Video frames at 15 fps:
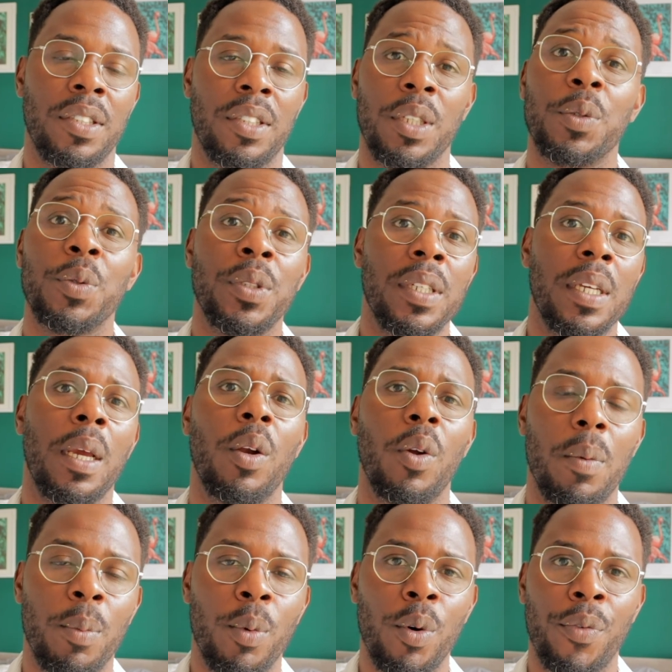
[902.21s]
So you'll see a
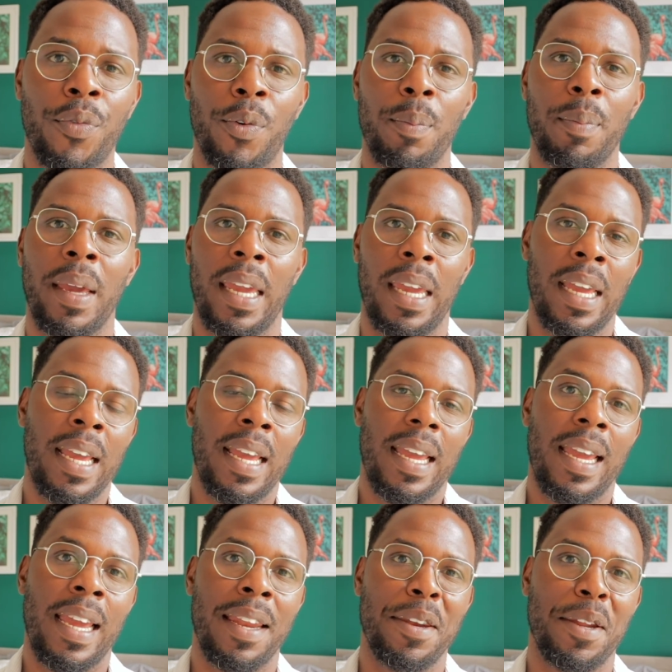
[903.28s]
lot more from me
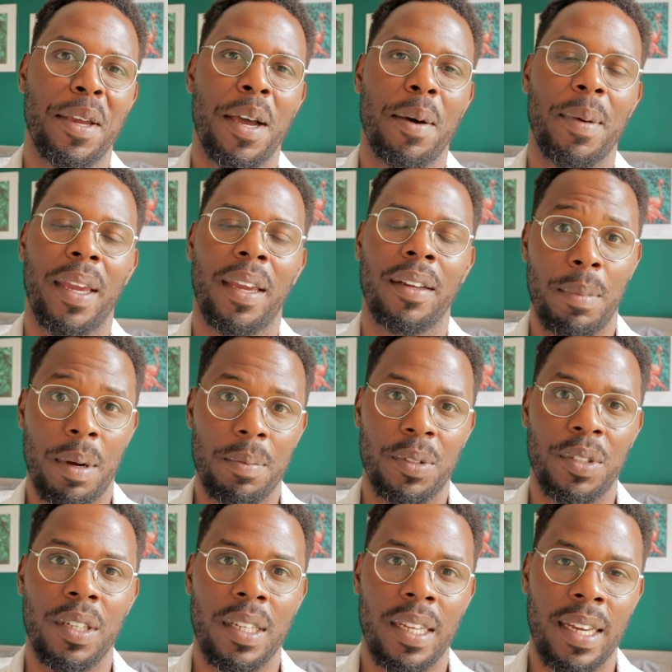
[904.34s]
in the coming
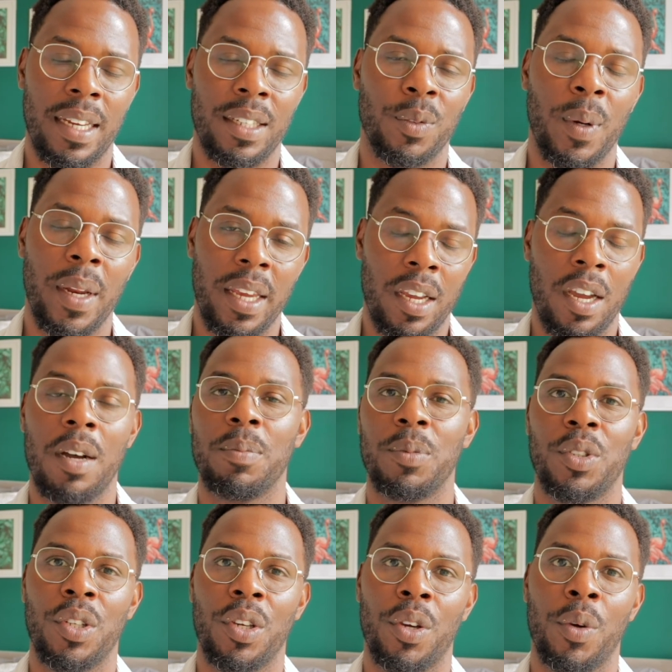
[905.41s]
months and years when it
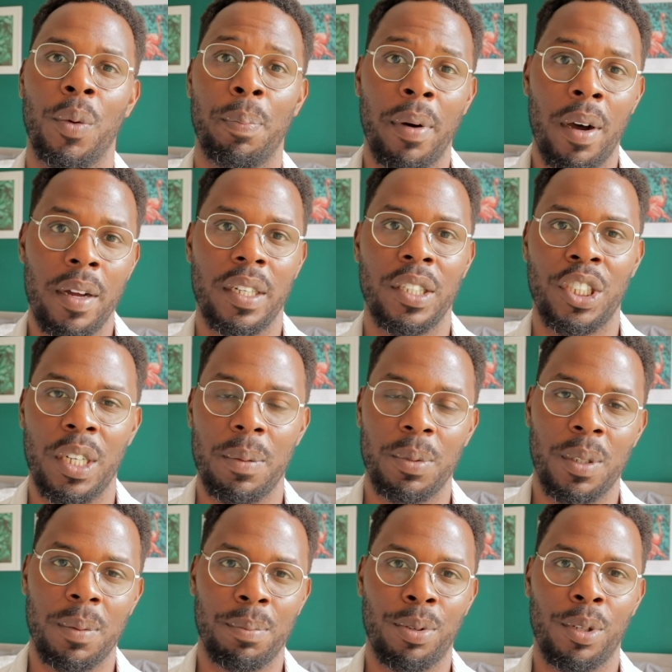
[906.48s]
comes to
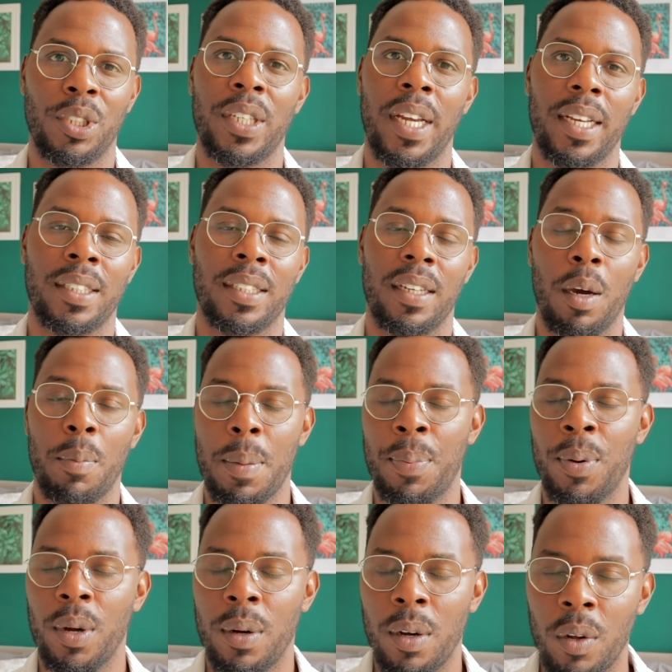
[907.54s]
partnerships and projects, and I'll be
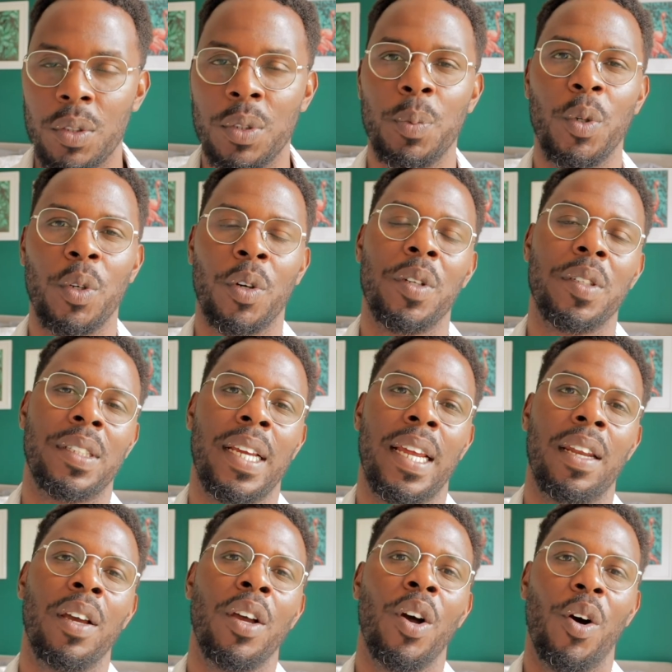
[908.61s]
putting lots more
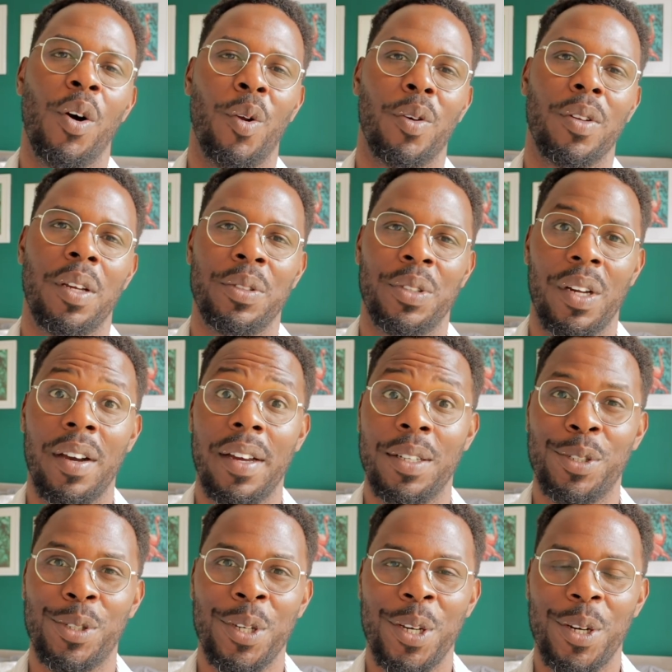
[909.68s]
content along those lines